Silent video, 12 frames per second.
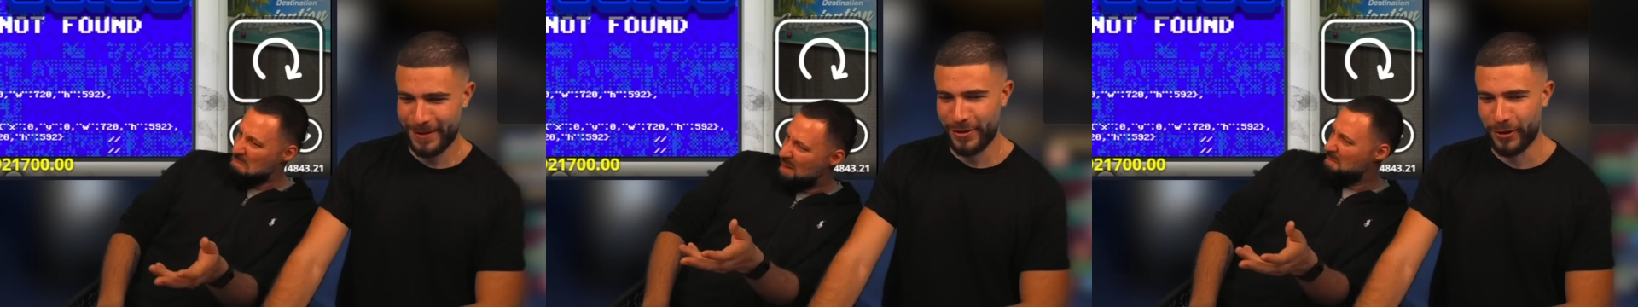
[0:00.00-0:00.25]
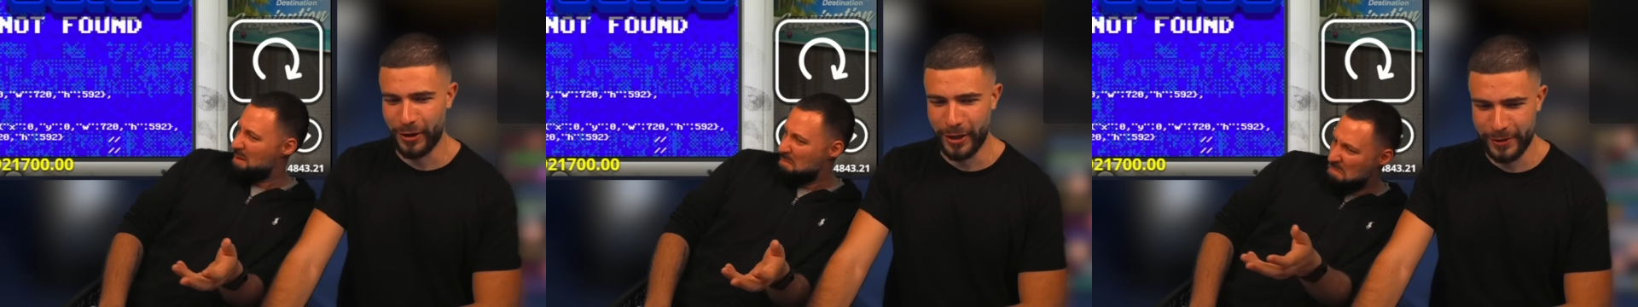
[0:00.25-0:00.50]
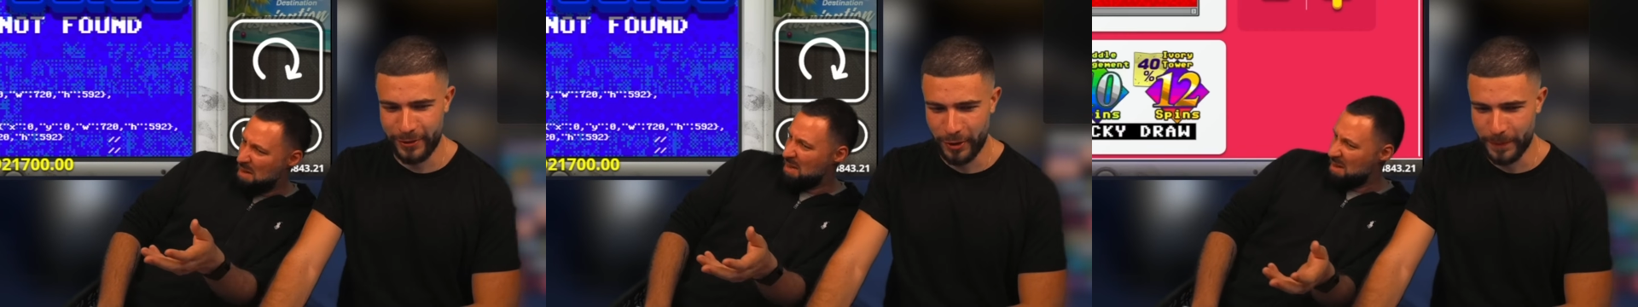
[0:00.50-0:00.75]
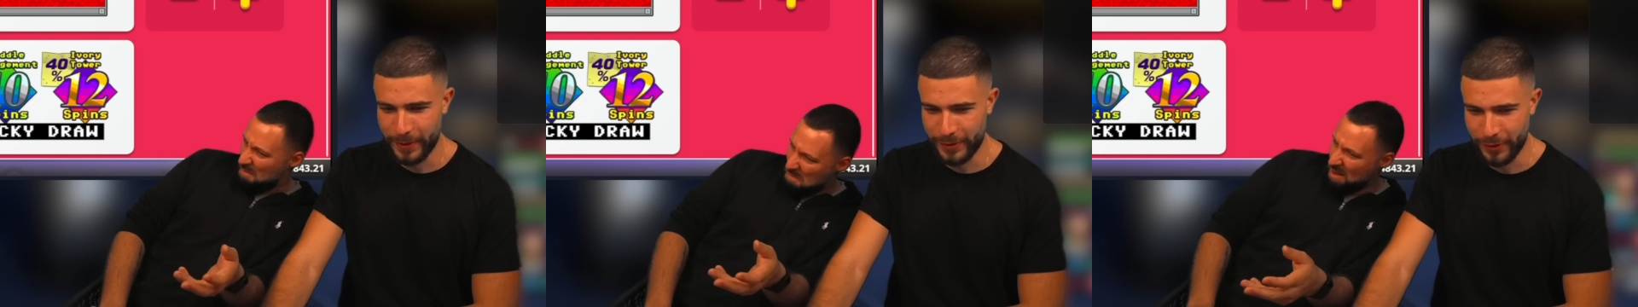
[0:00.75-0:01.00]
Speaker 1: Sorry, I
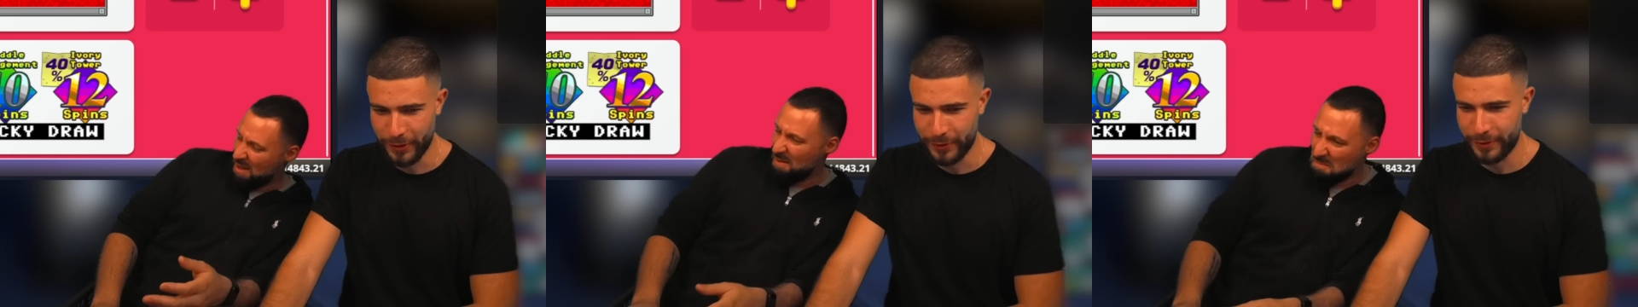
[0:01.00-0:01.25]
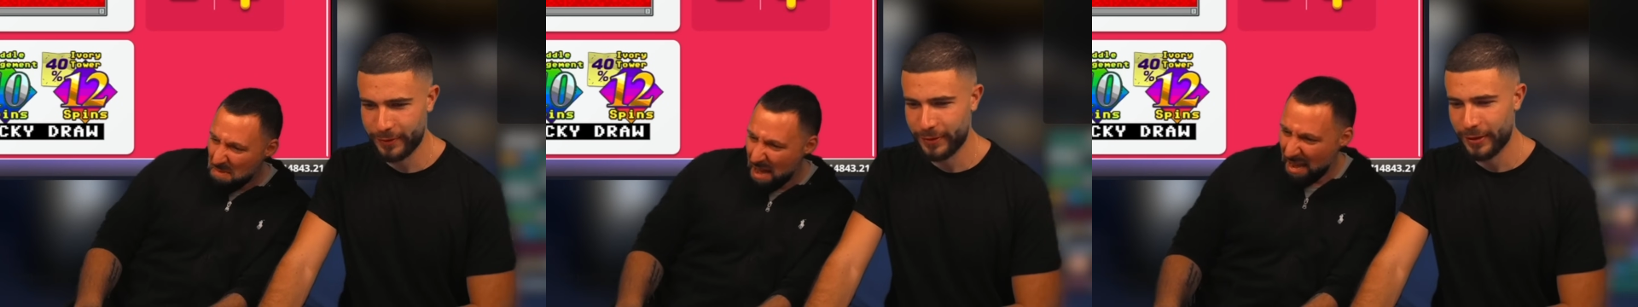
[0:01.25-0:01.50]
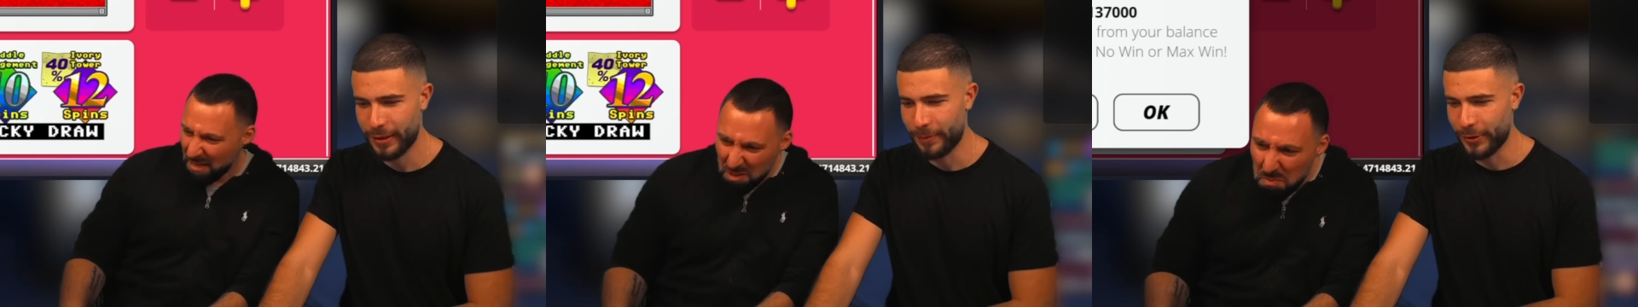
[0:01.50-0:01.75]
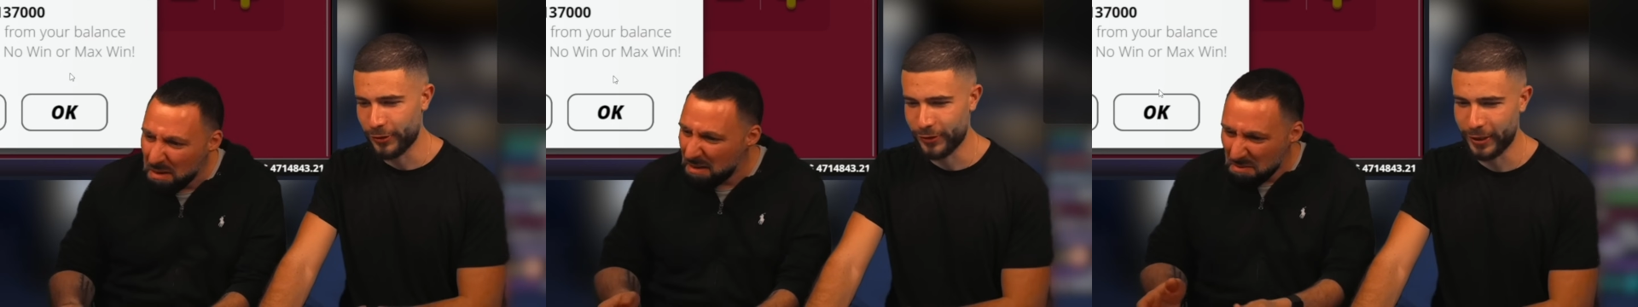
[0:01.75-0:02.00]
stopped the song. Let me
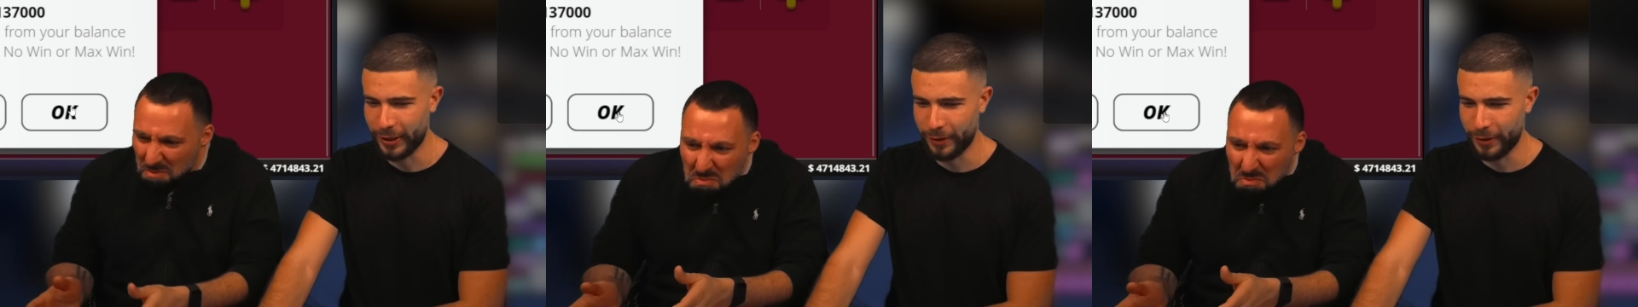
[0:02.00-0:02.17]
just get